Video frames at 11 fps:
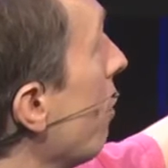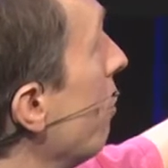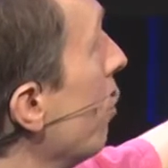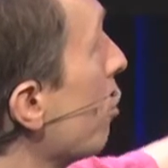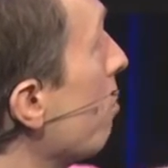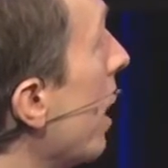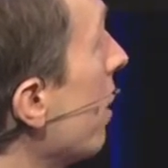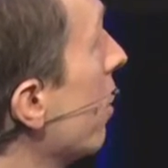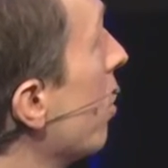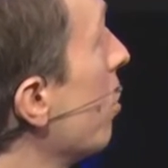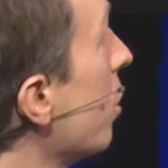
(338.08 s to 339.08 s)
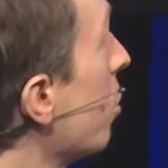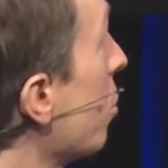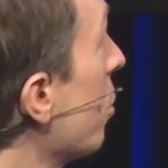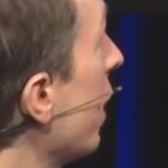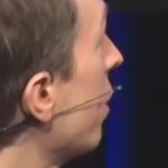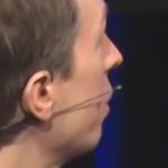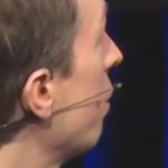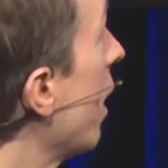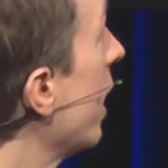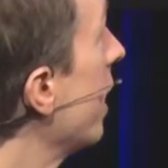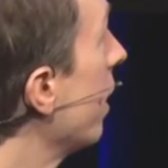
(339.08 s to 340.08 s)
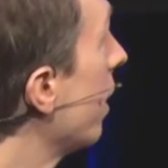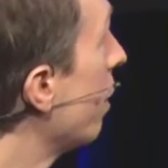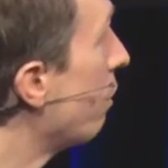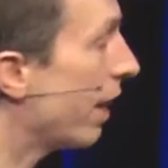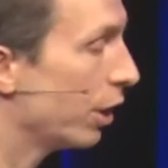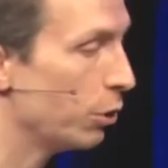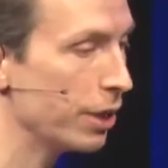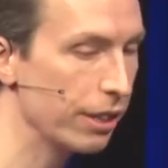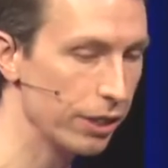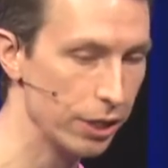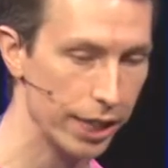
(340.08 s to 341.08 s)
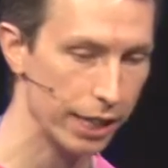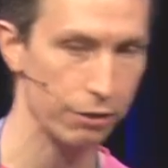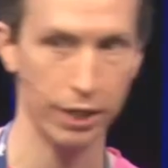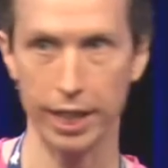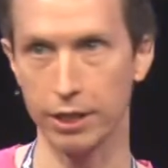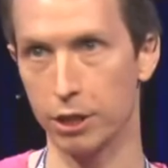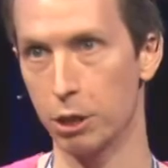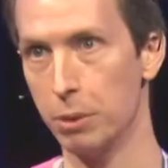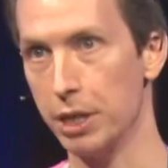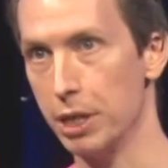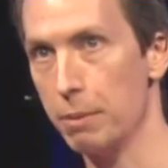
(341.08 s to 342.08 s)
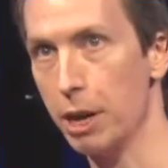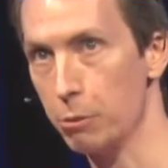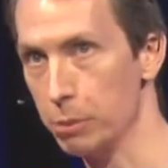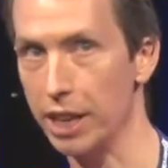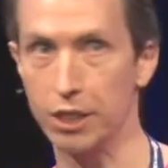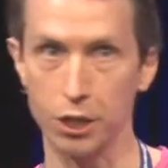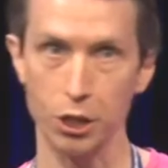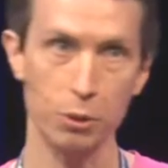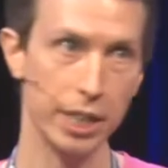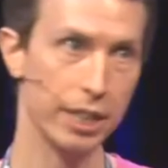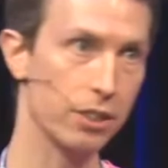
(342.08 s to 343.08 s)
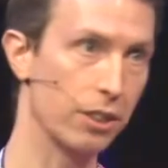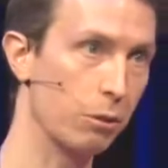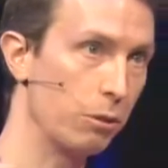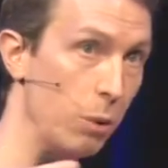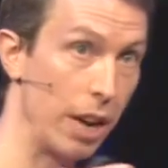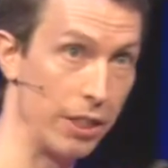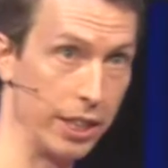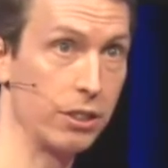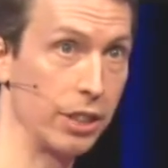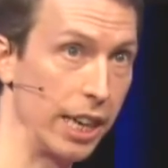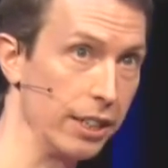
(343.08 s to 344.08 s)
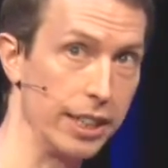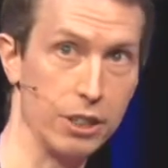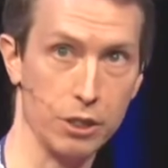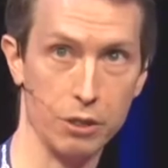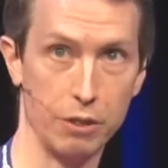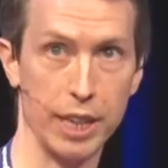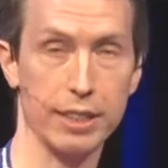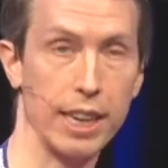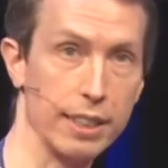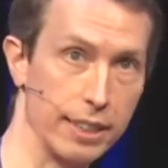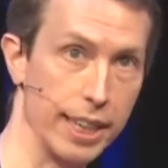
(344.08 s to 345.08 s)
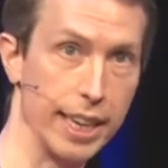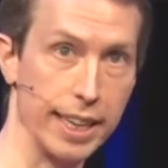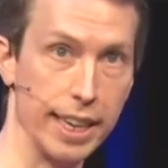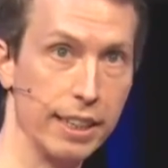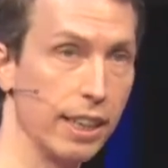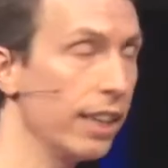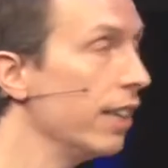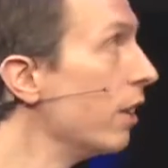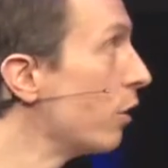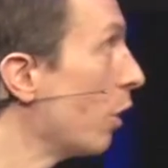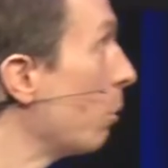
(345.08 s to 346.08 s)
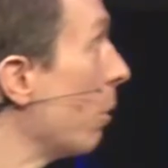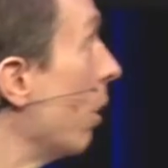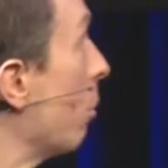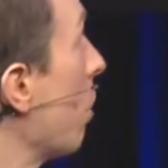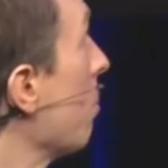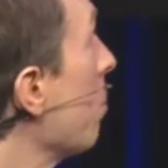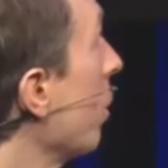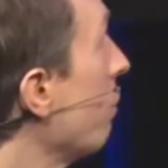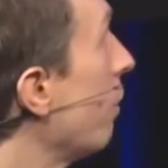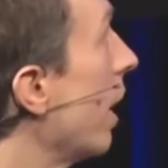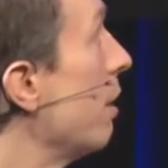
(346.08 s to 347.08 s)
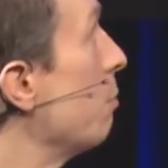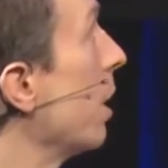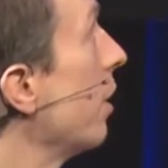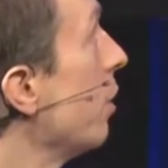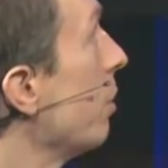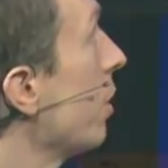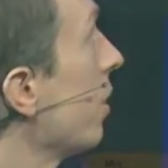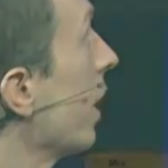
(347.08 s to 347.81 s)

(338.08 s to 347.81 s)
first math node is just set to divide, and then the value you give it is going to be the amount of blender units where this kind of distance fade starts to kick in. So at 1.5 blender units